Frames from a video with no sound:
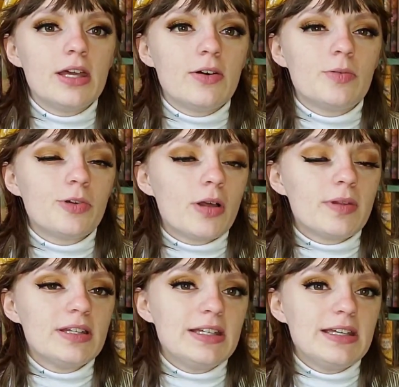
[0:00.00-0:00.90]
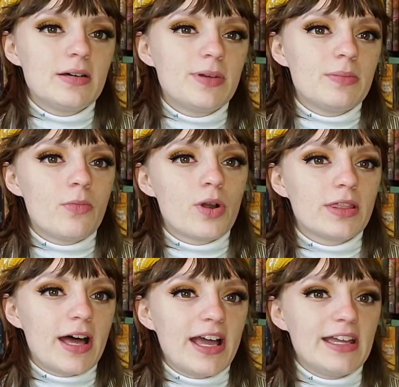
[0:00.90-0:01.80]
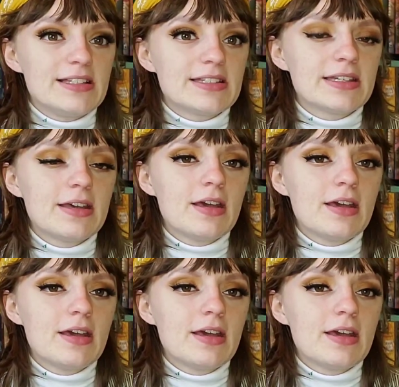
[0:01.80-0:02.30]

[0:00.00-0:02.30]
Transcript: It would probably need a bit more light